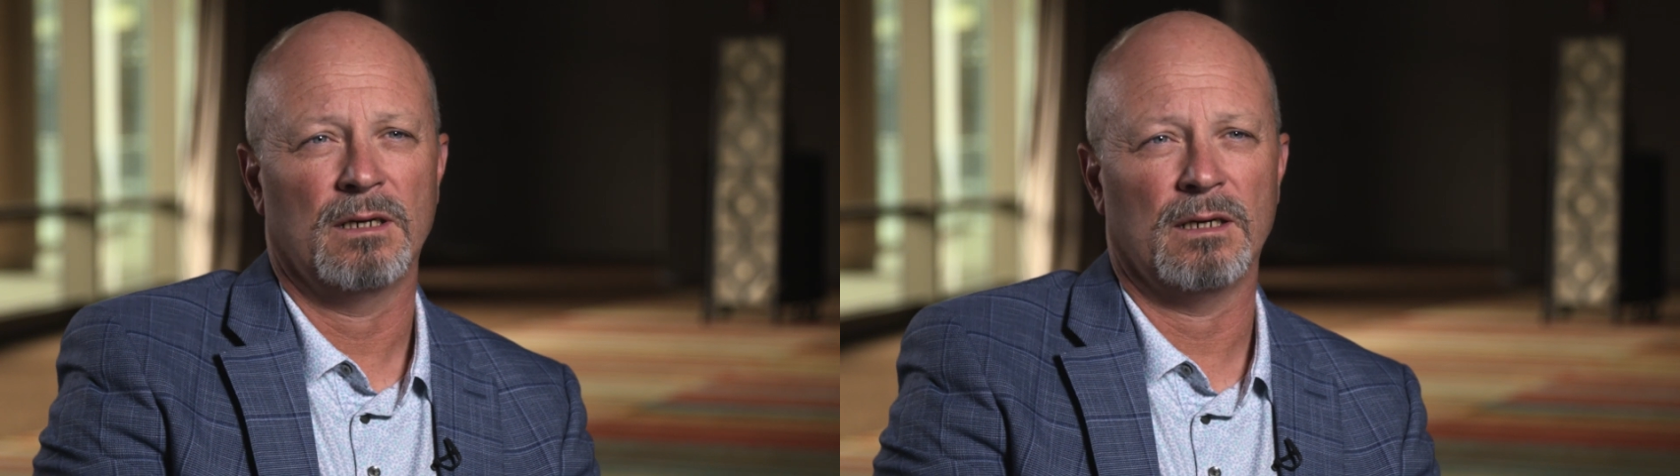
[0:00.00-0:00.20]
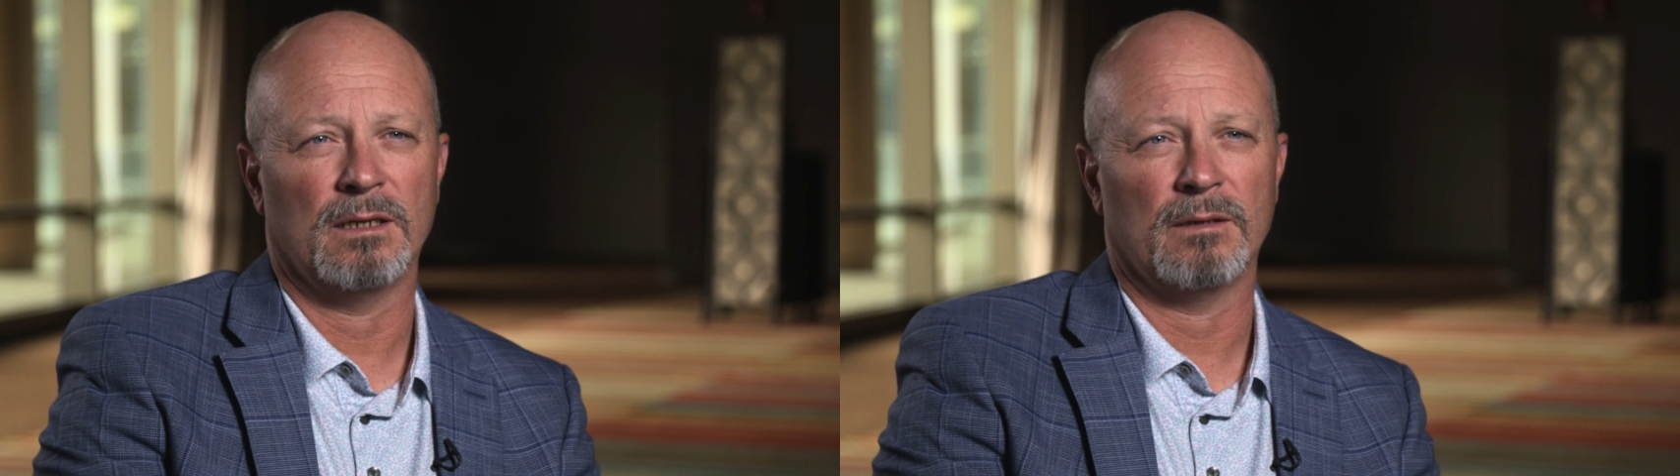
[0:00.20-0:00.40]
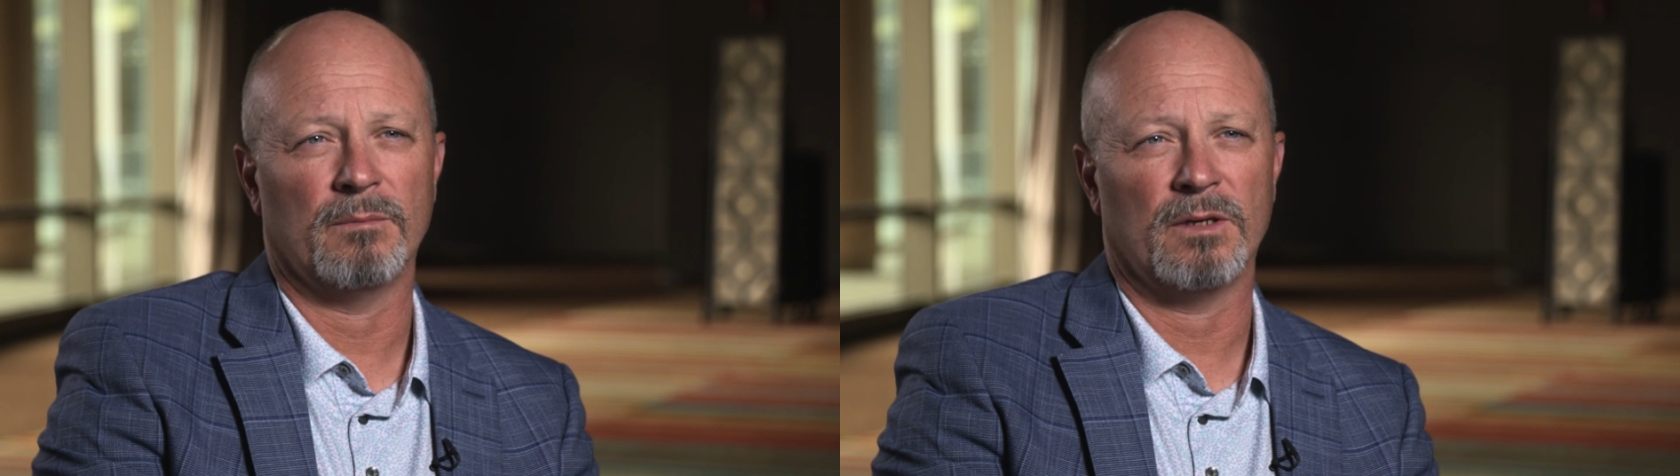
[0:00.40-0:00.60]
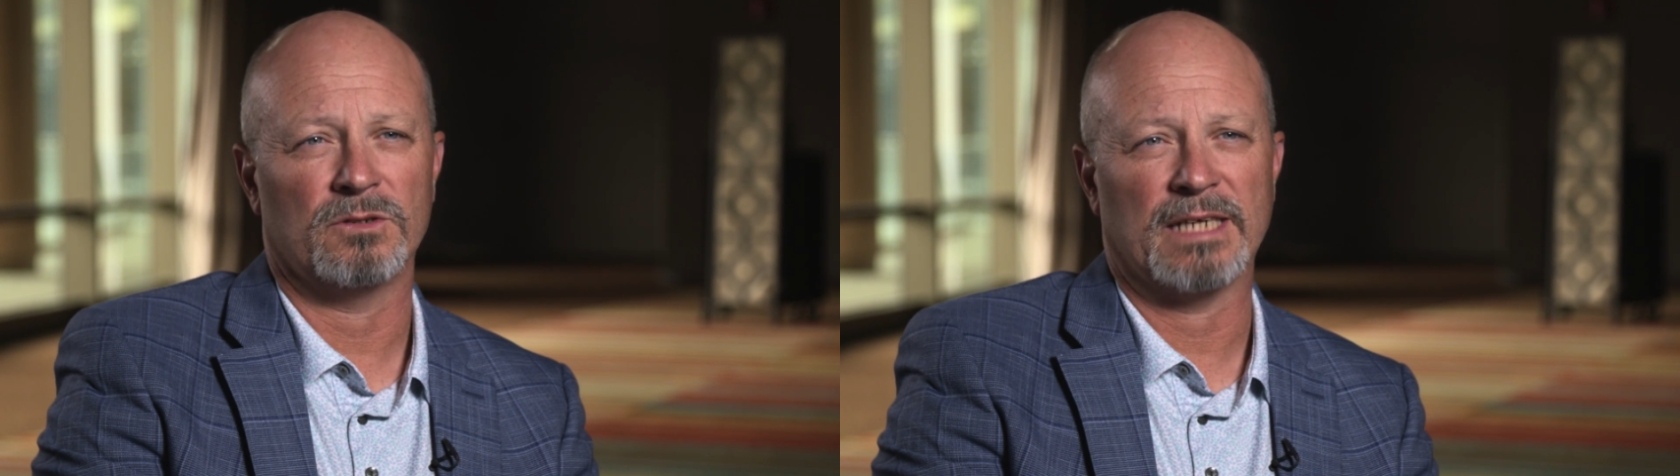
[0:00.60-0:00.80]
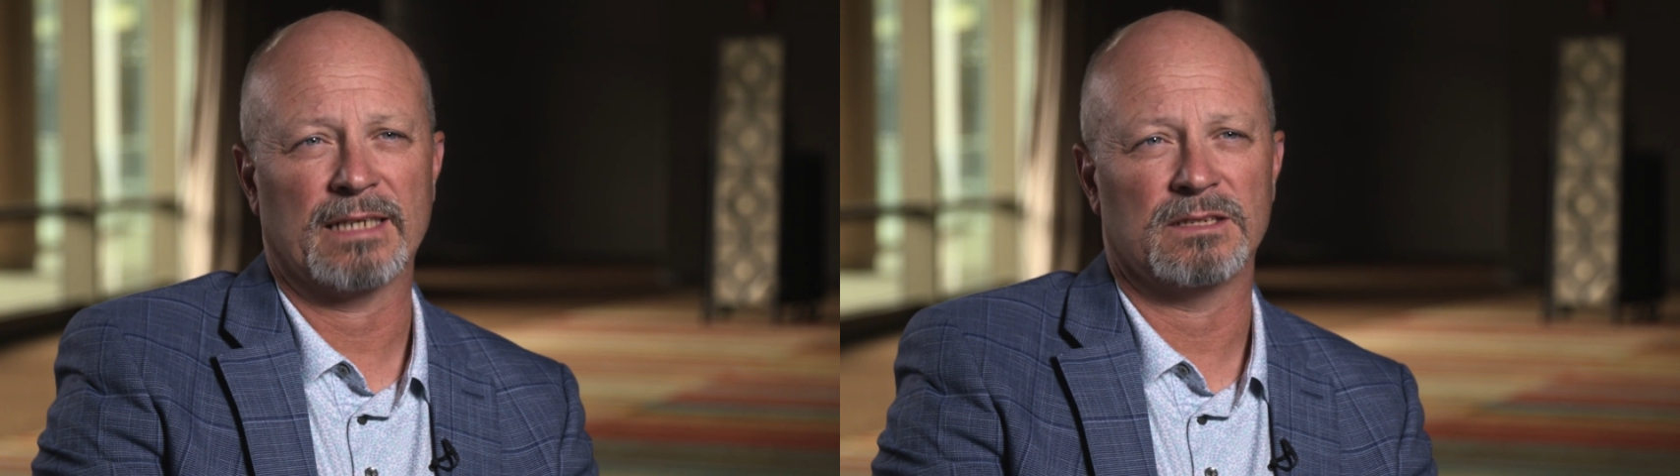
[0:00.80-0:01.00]
their
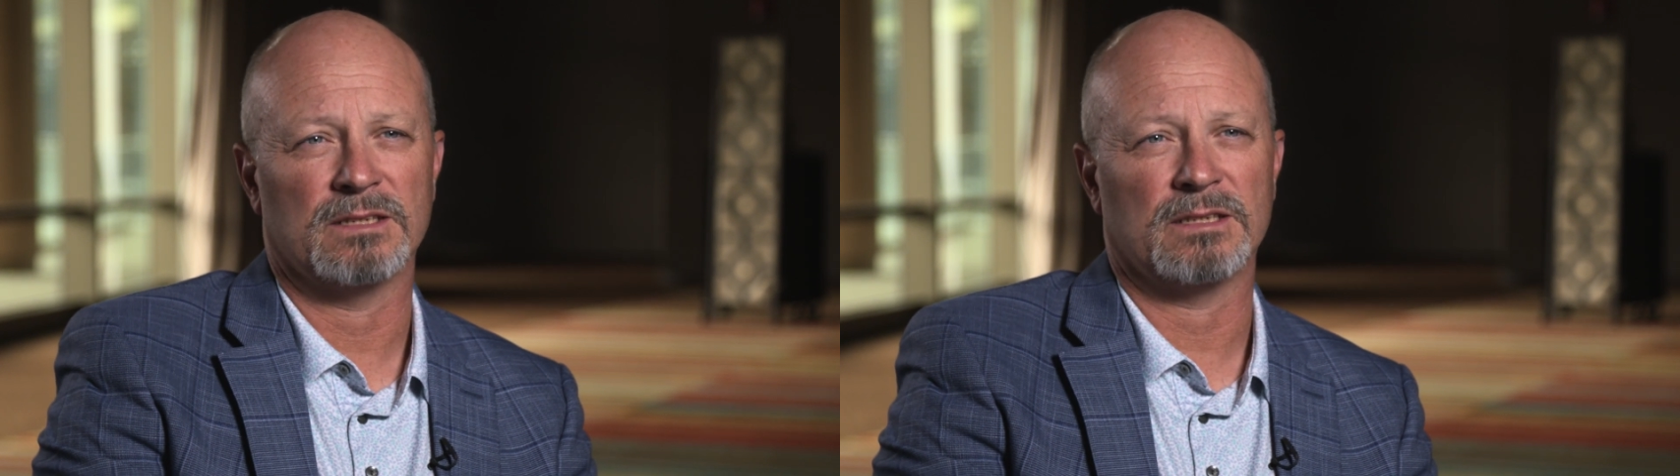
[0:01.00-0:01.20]
Jackson